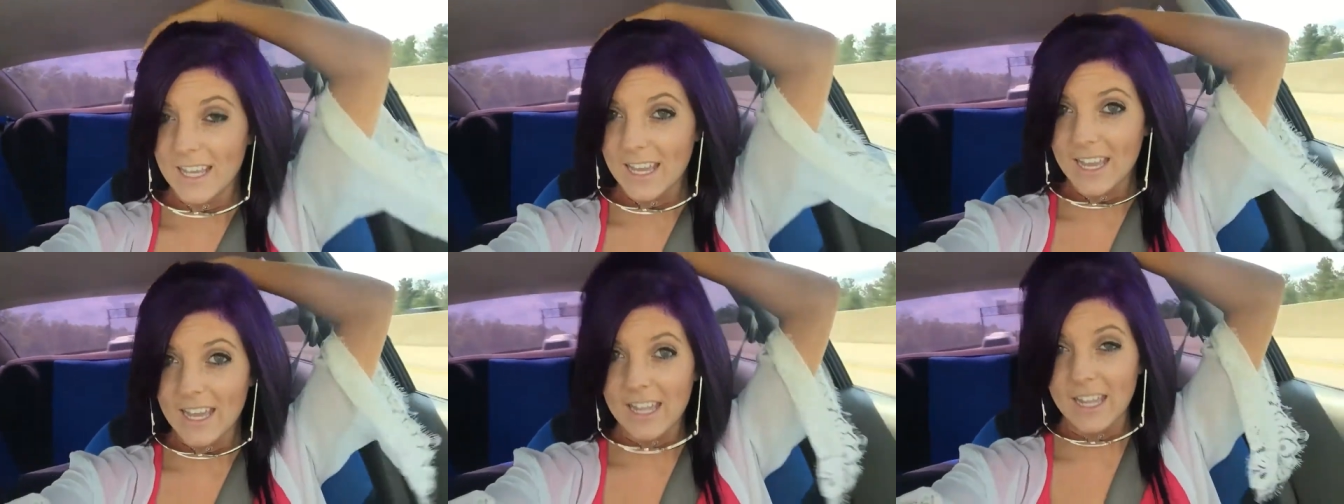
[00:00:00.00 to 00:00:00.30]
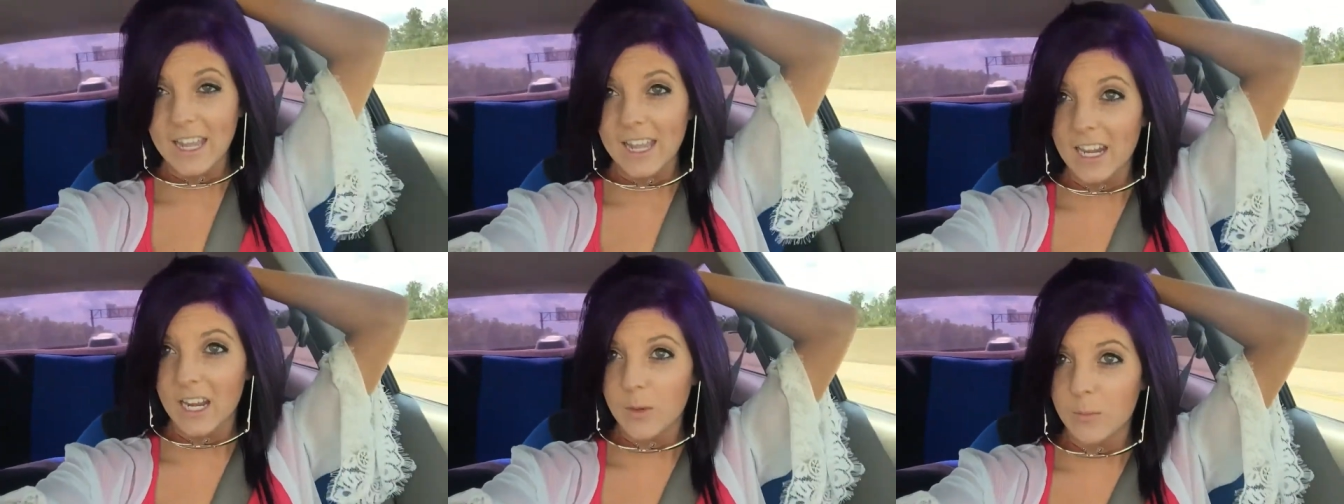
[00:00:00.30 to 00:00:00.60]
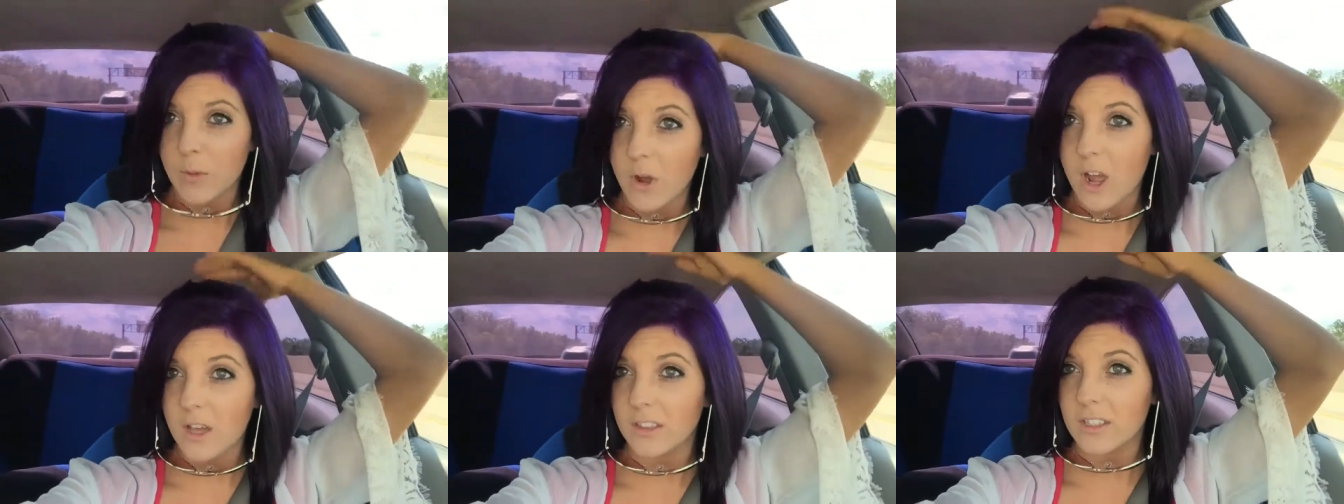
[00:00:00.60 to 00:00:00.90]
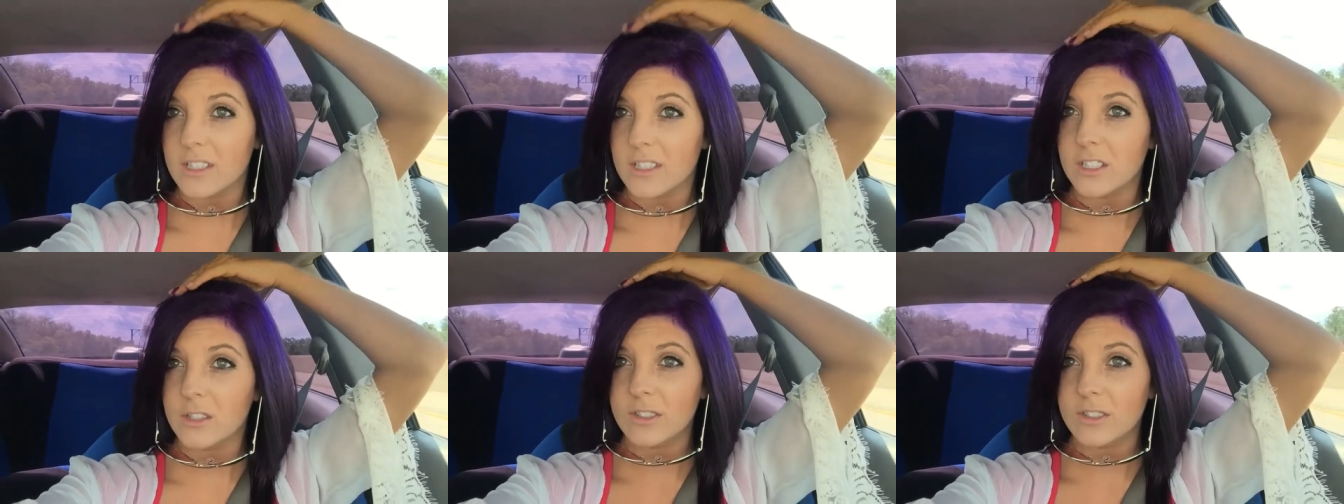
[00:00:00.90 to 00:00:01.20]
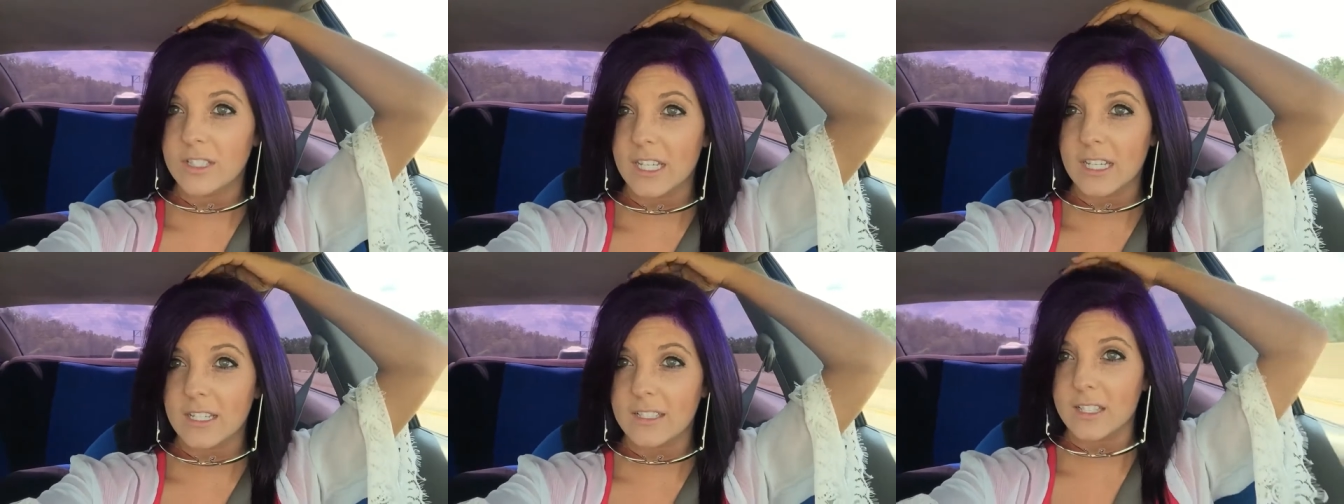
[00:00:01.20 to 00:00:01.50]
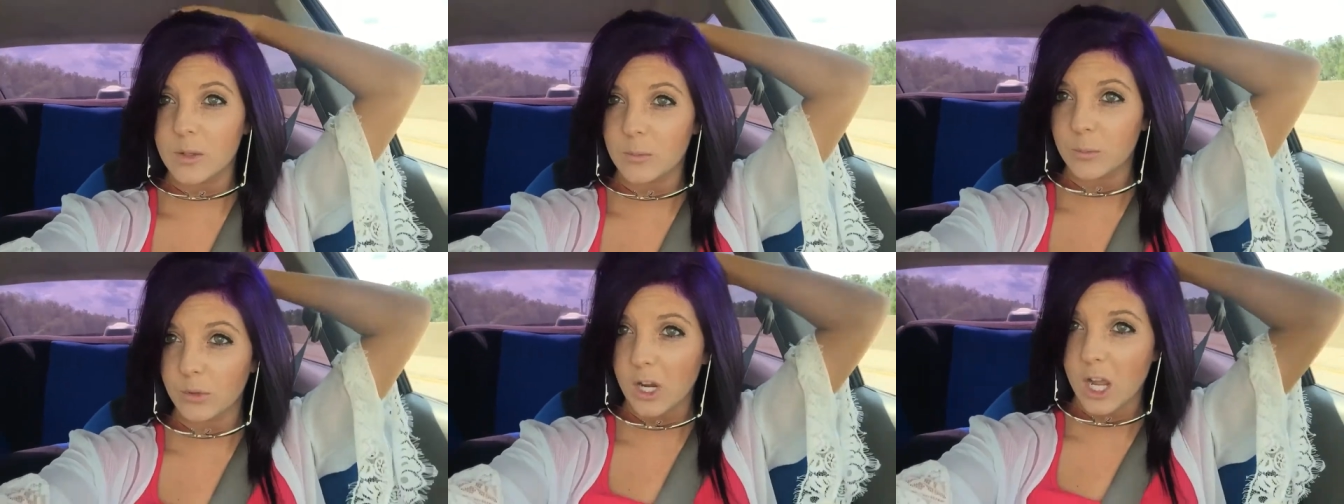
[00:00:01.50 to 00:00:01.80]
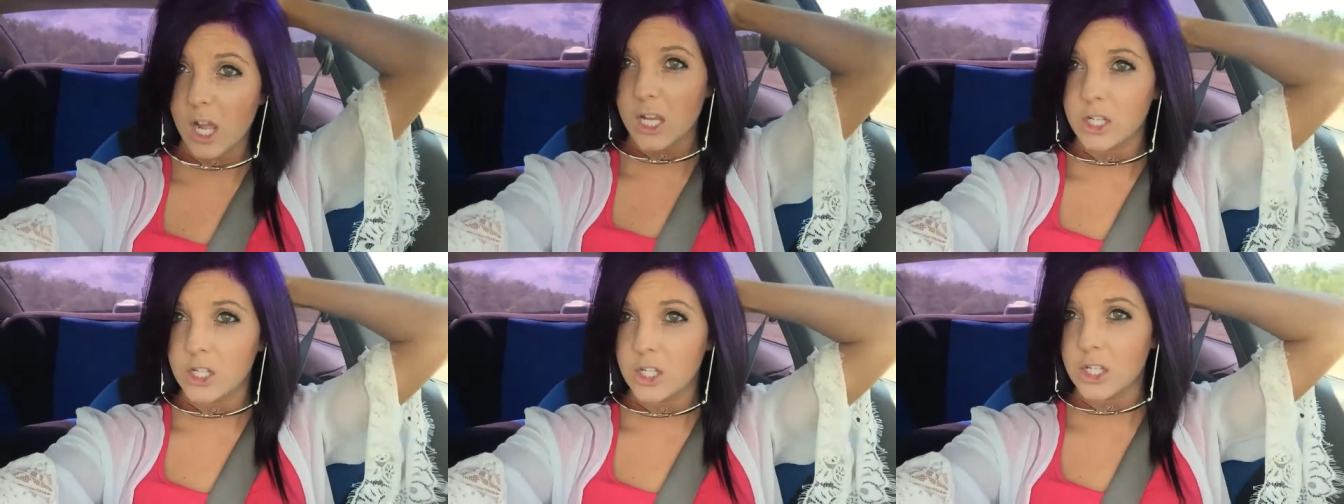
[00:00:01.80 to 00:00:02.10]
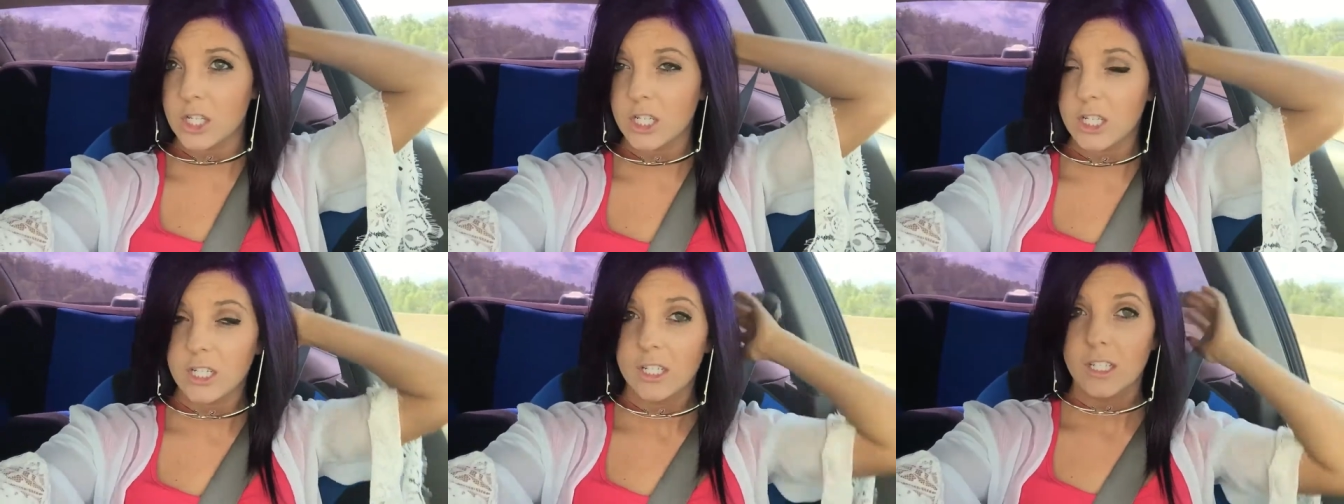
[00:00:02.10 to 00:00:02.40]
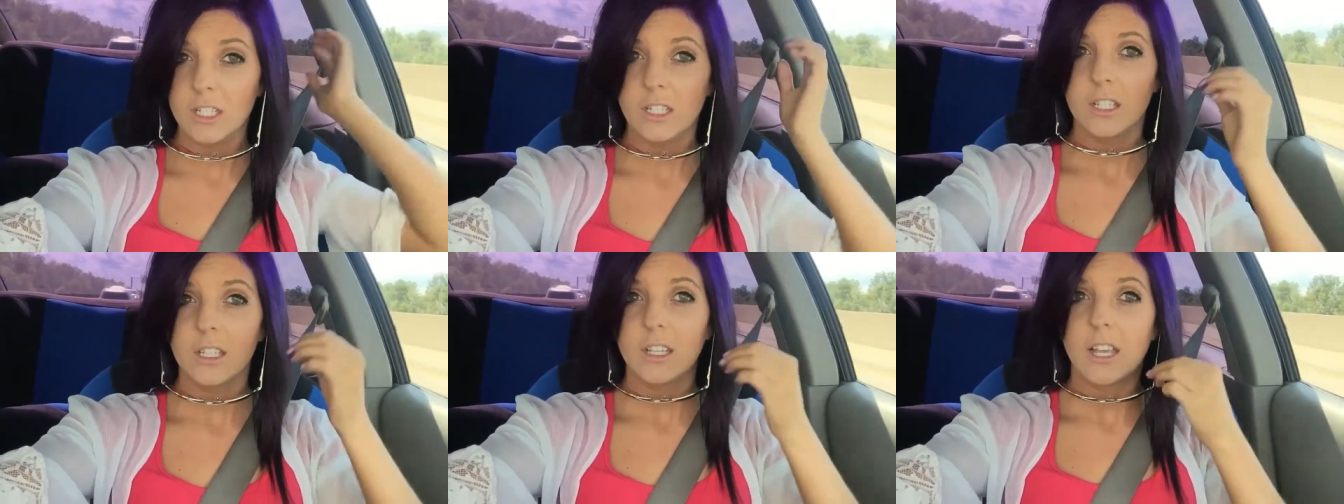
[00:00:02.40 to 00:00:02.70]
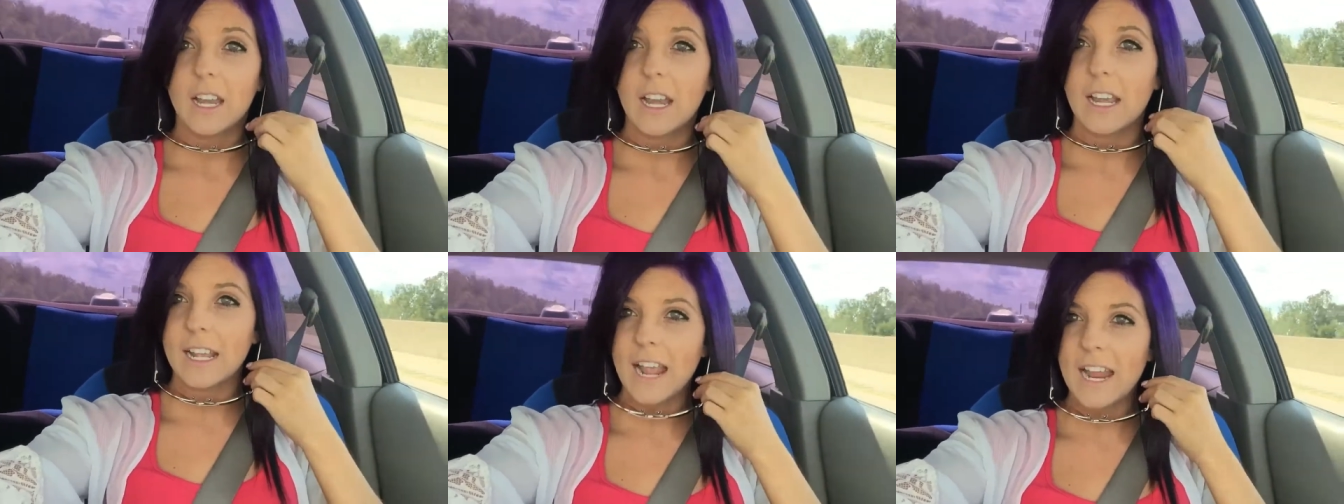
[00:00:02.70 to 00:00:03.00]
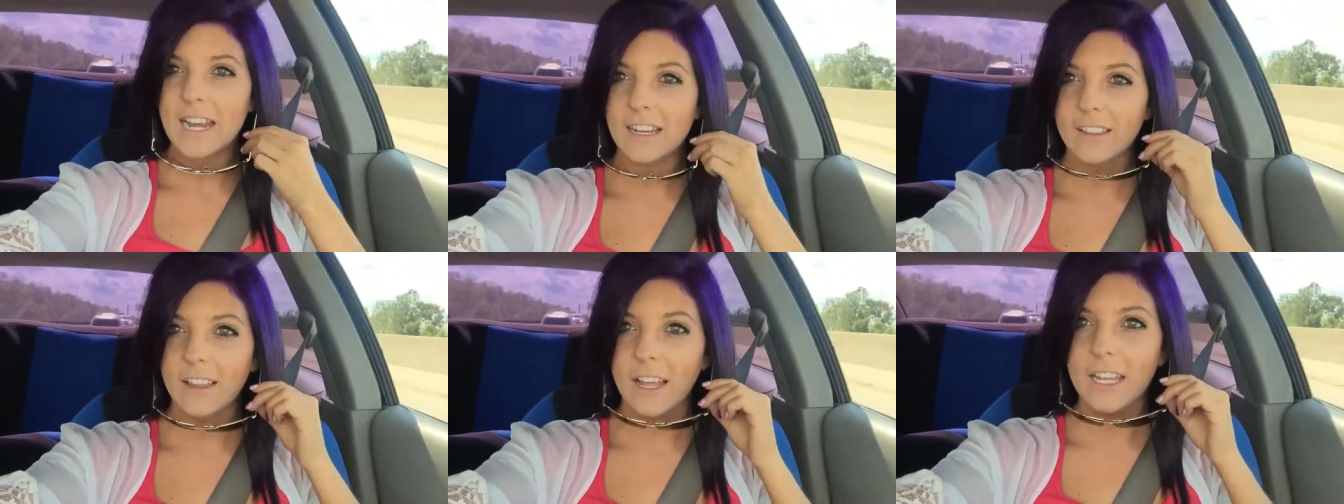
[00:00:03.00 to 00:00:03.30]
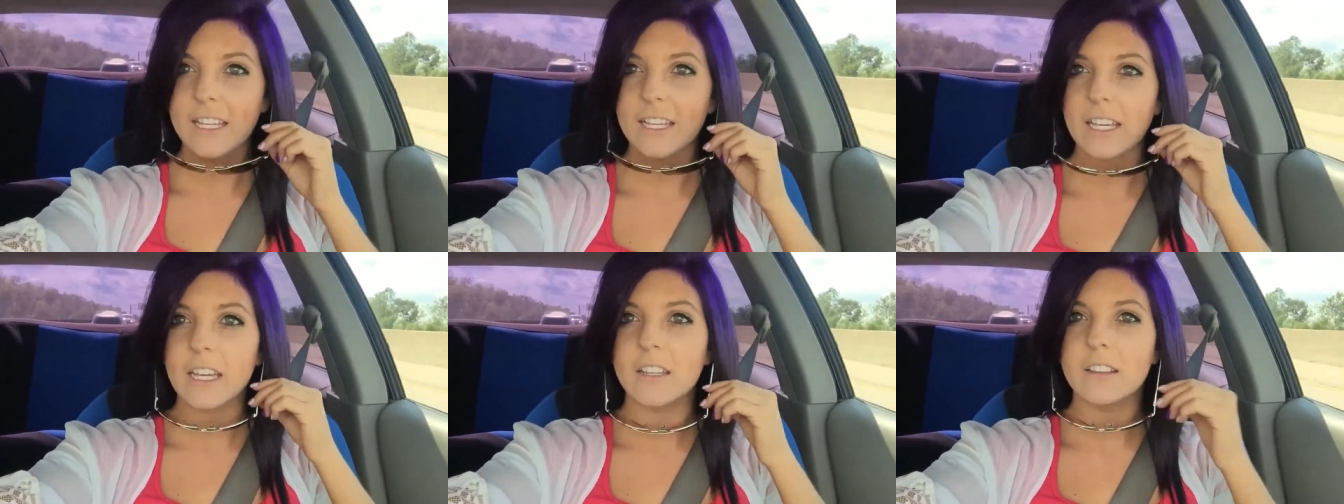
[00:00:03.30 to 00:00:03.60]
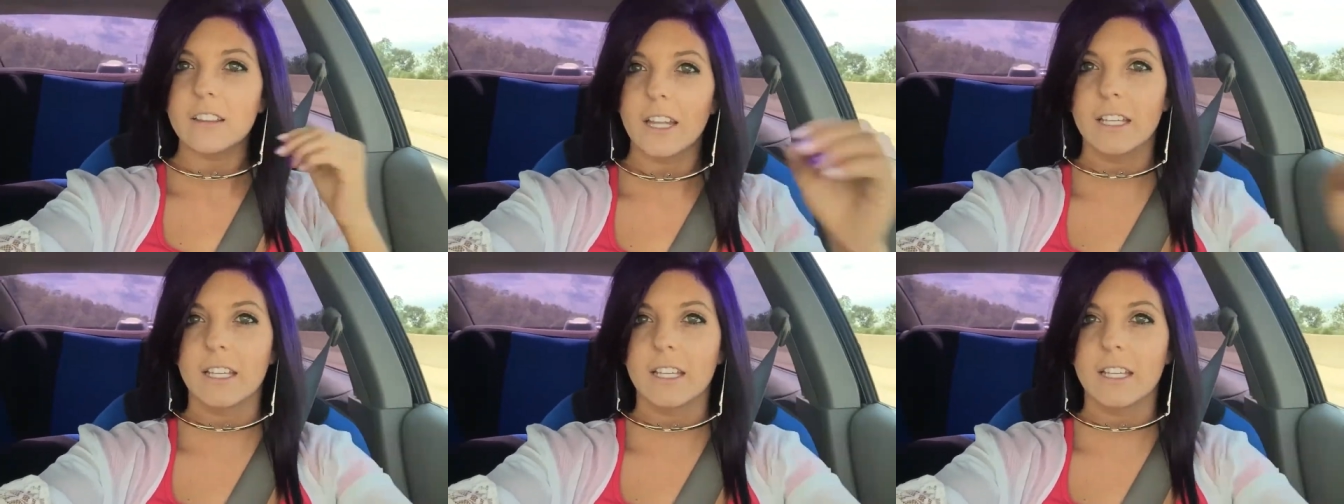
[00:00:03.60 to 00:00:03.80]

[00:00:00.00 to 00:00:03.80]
Yay, and I bought this new teasing brush and I kind of like it.